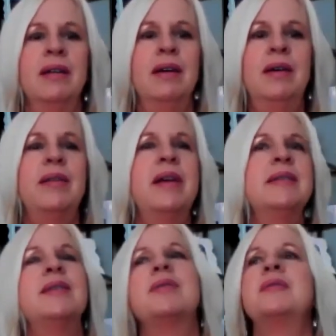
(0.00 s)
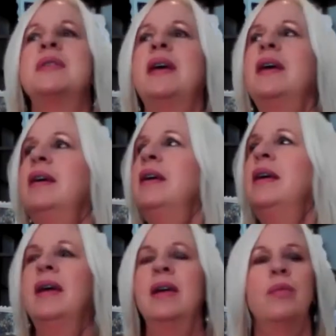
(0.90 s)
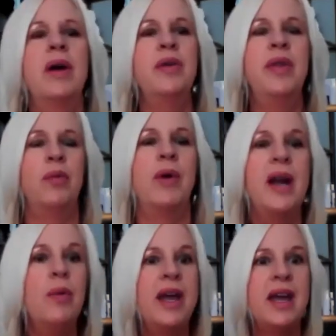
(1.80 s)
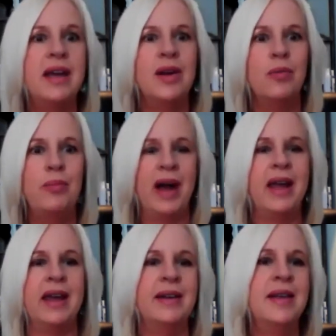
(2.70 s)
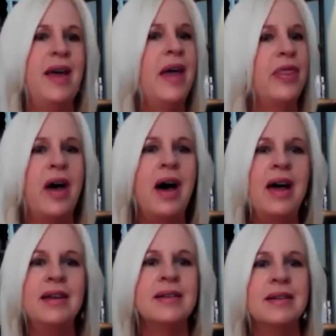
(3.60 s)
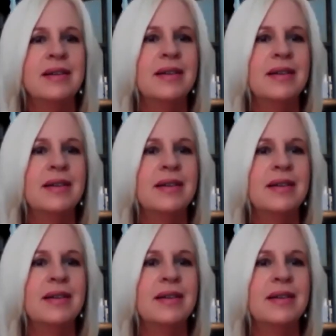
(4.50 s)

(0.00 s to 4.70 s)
oh that's interesting rather than right away you know buying into that thought